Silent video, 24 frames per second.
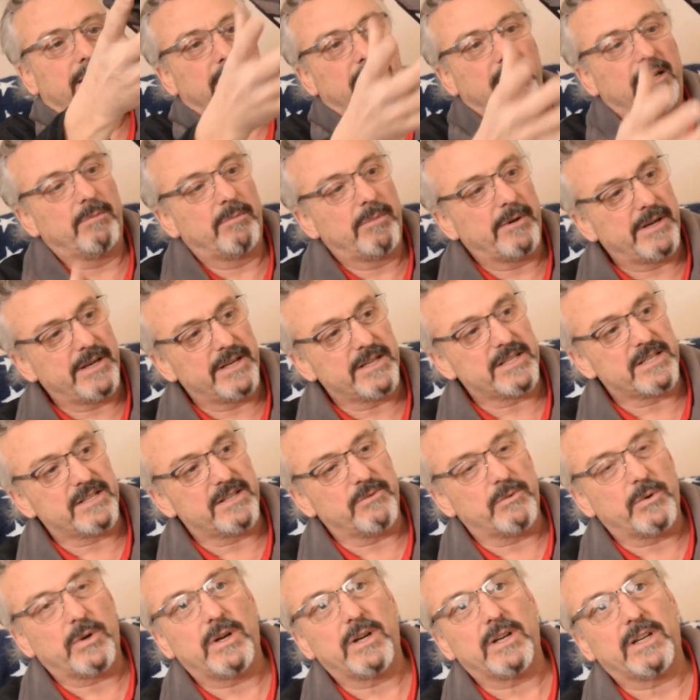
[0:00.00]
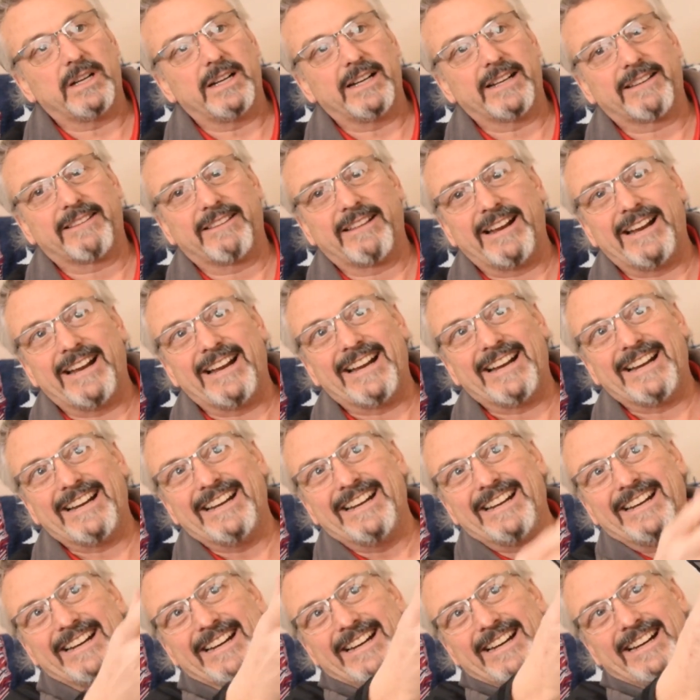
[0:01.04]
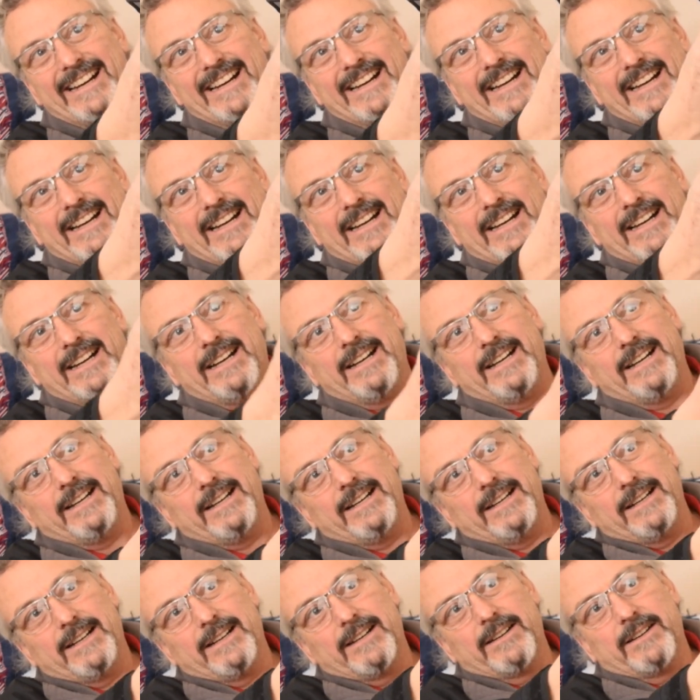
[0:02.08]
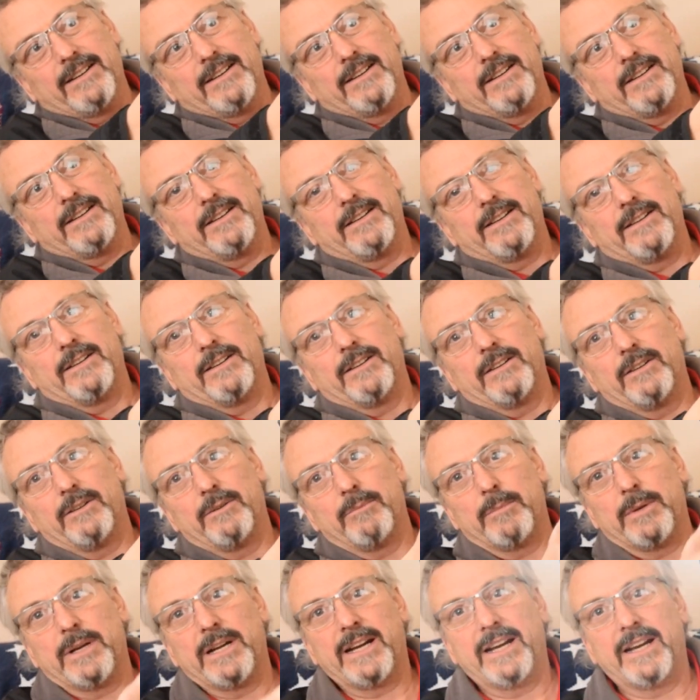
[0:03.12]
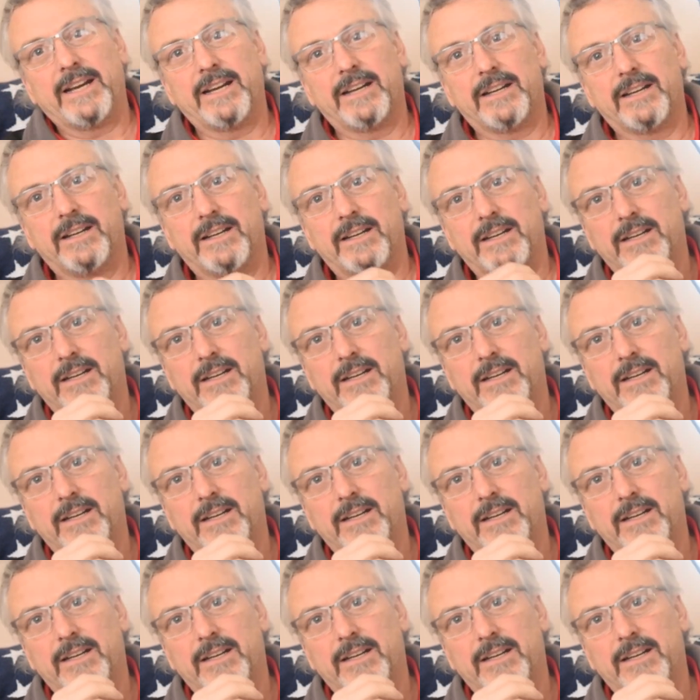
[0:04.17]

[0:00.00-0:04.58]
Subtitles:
up against a wall like that and illuminate,